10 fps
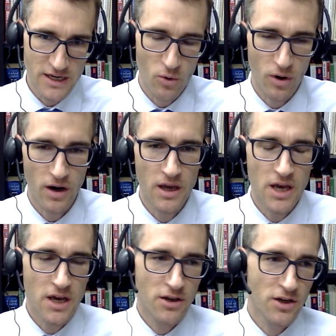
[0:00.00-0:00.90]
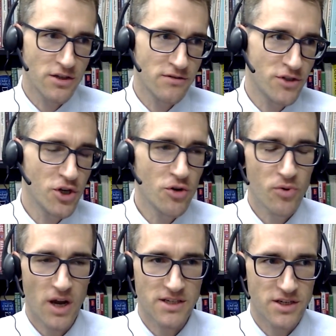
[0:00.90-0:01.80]
Or could two
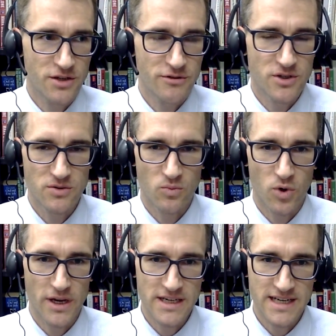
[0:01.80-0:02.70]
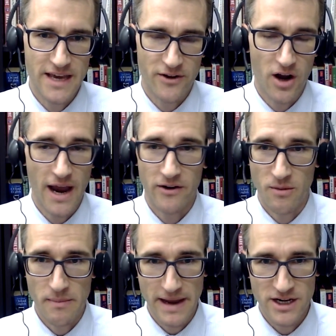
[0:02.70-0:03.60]
prostitutes working together hire a
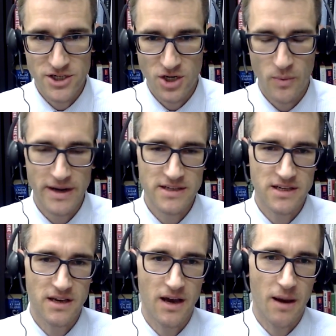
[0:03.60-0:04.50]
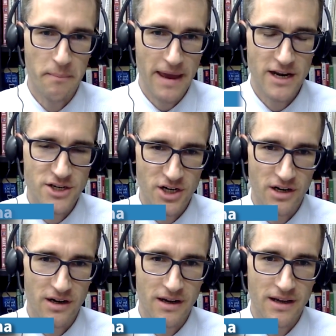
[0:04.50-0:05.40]
manager? When does a manager